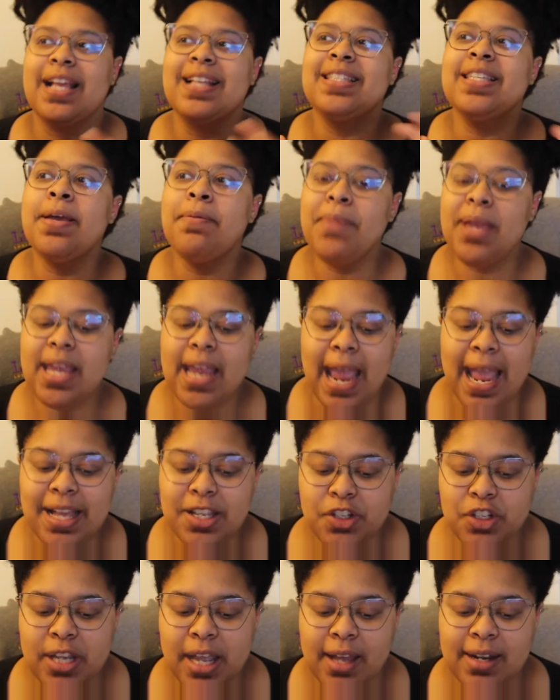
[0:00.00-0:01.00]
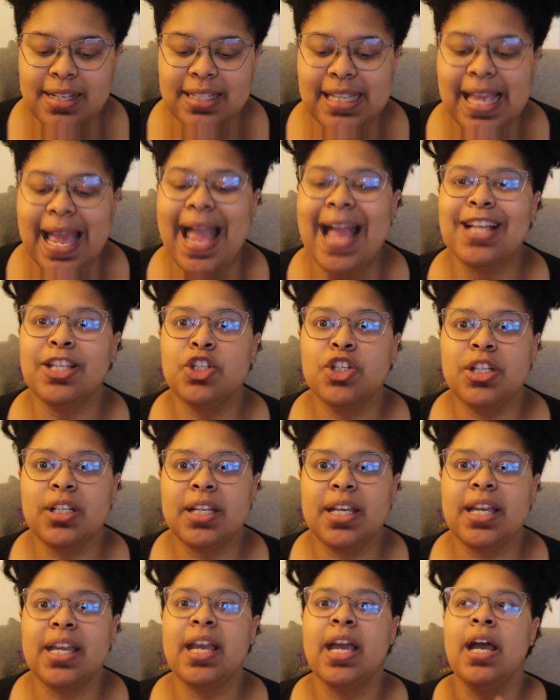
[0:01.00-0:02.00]
And to me, H Town is
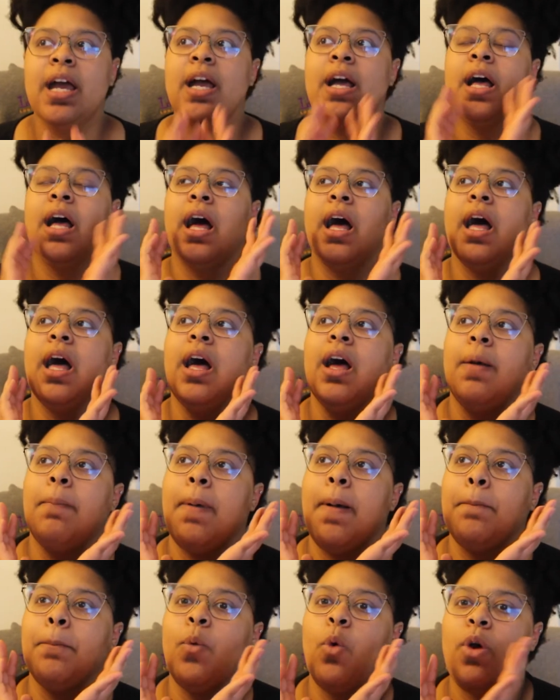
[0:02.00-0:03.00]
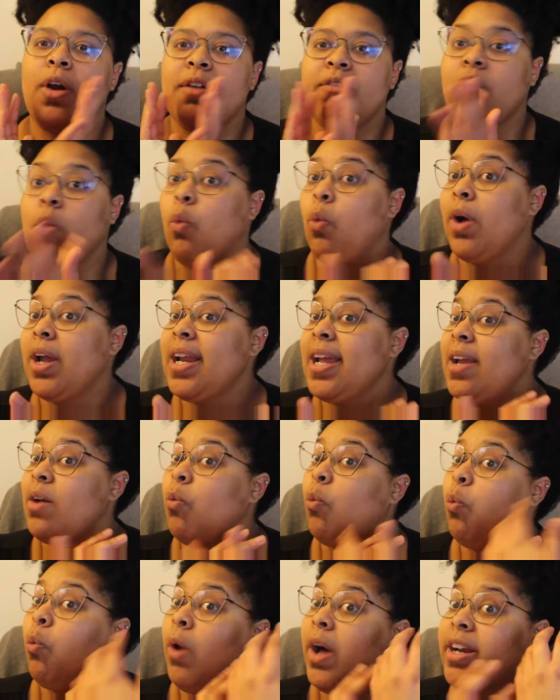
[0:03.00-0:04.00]
actually um, more of a
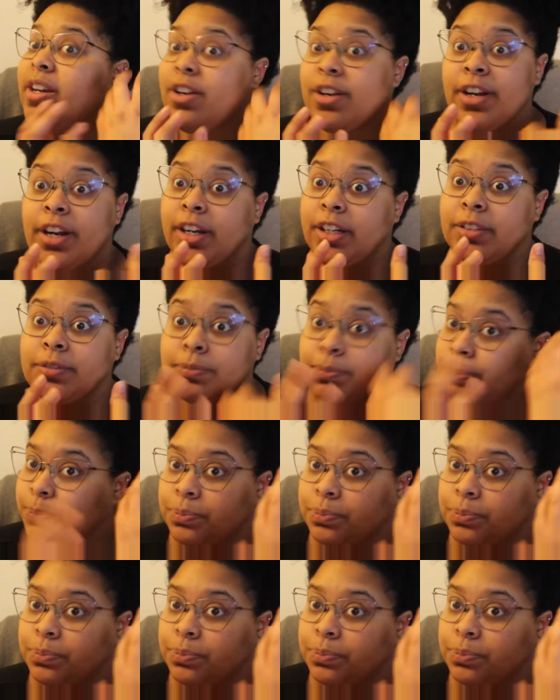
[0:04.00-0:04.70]
one-hit wonder.